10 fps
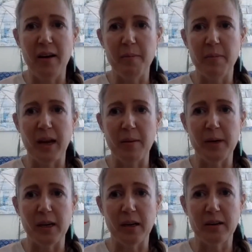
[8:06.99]

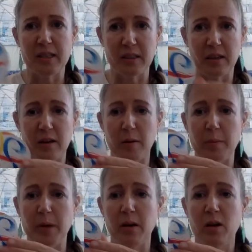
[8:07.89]
maybe
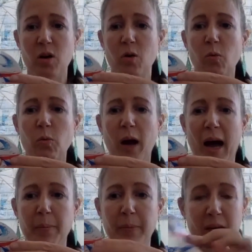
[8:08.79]
some
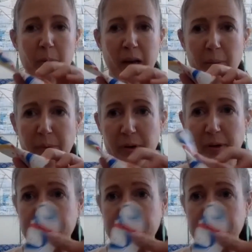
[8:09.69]
wrapping paper